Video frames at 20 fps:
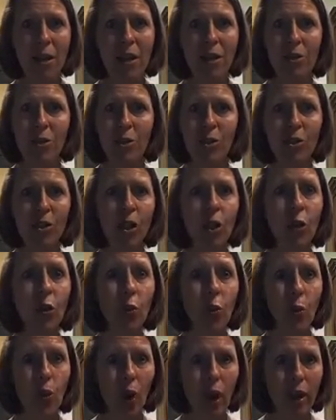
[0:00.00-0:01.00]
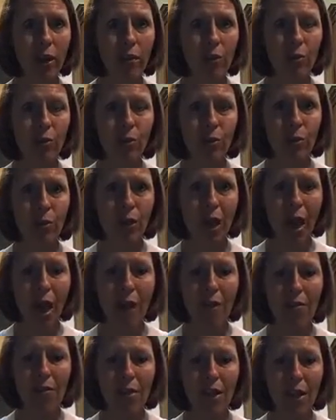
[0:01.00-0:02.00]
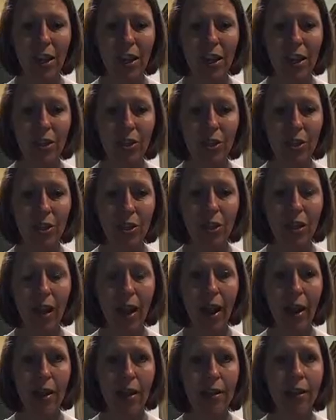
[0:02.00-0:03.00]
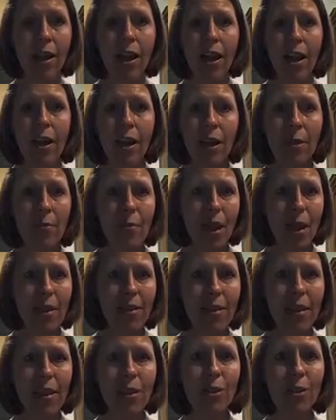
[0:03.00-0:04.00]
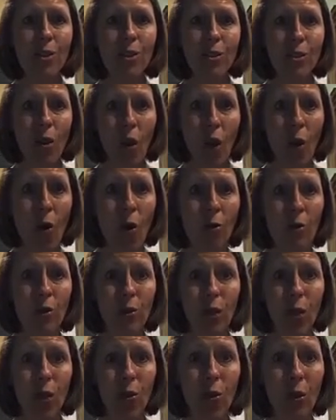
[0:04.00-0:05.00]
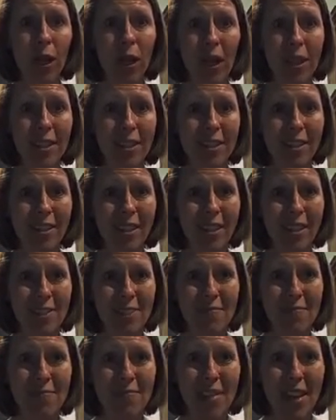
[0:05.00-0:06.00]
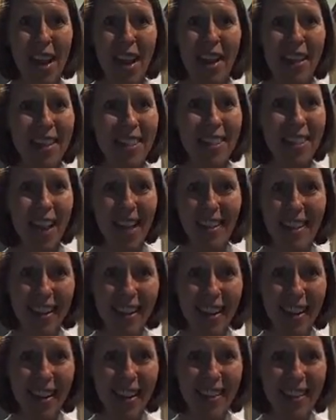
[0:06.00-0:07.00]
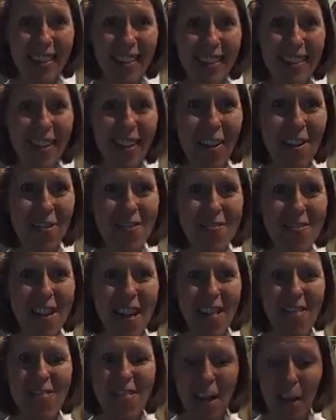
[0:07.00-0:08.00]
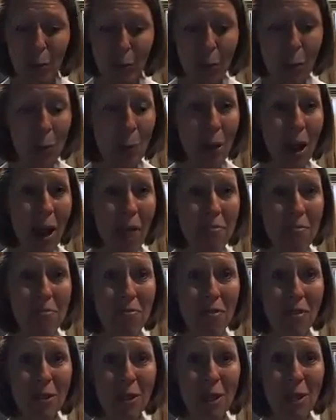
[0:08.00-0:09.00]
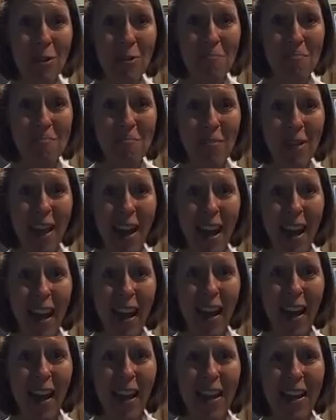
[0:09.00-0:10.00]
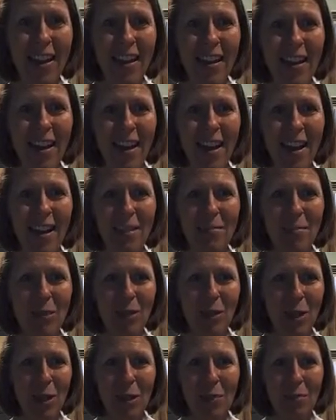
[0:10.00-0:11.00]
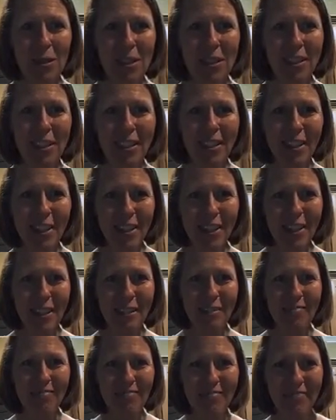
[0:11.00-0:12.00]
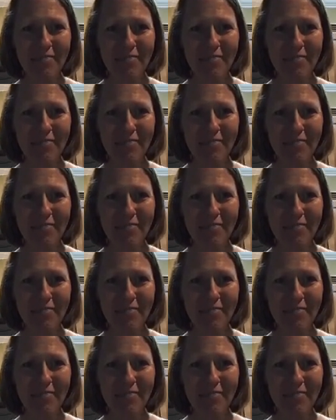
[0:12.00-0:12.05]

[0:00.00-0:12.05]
it's just a great tool to have in the kitchen and can make things so easy. That's it. So that's what we're having for dinner, and it's going to be delicious.